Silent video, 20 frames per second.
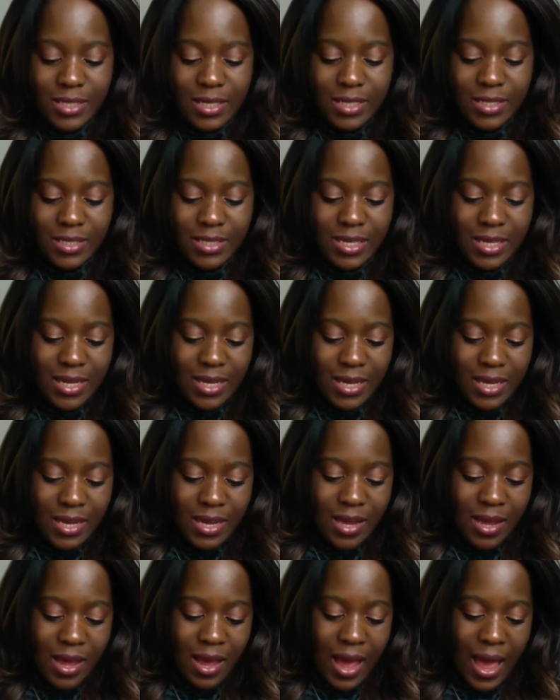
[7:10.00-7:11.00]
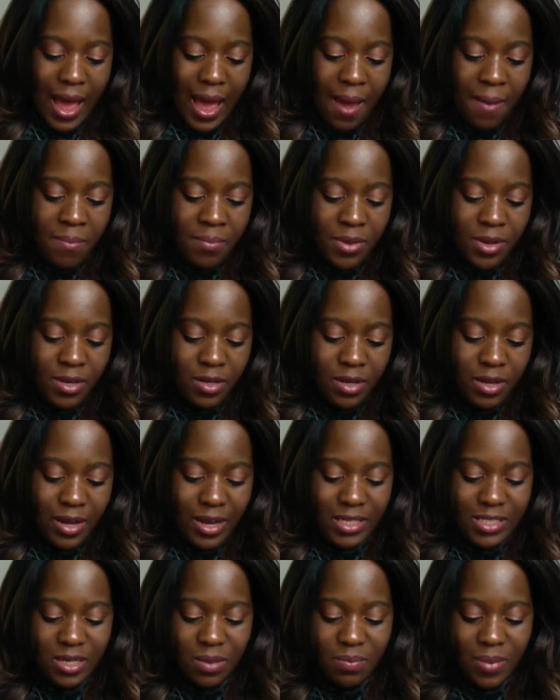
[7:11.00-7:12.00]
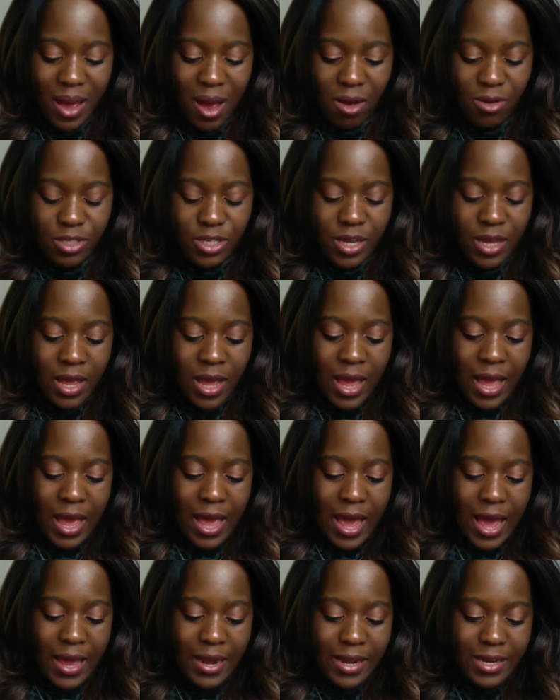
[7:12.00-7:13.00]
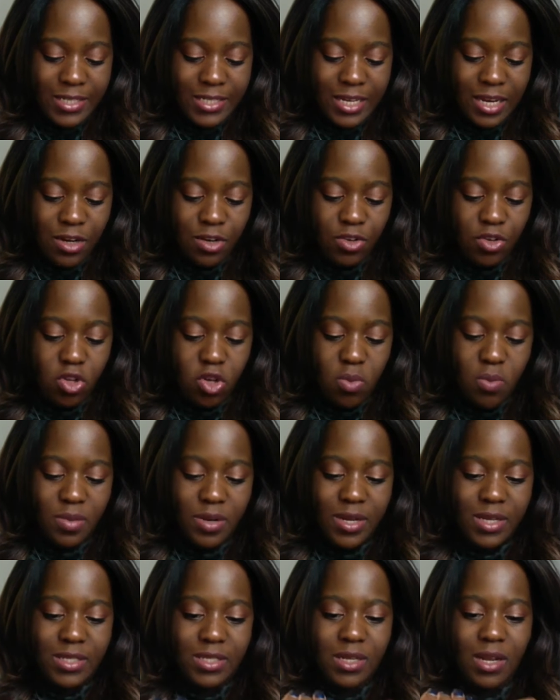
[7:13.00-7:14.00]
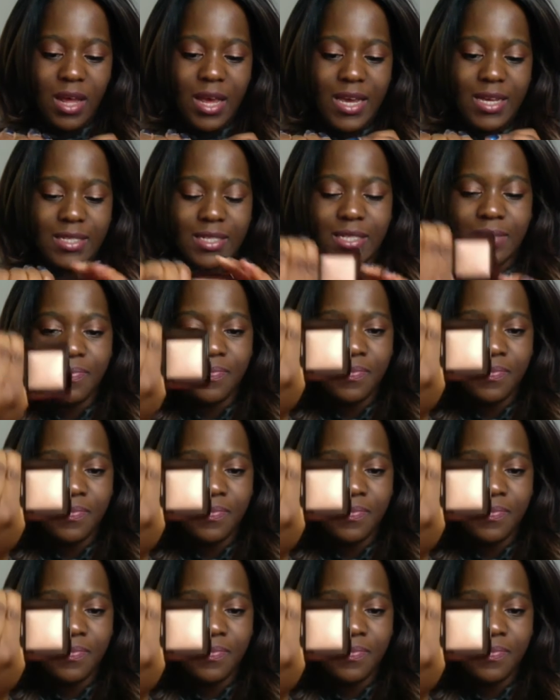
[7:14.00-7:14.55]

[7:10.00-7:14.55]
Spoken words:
is the Ambient Lighting Powder, and it's in Luminous Light.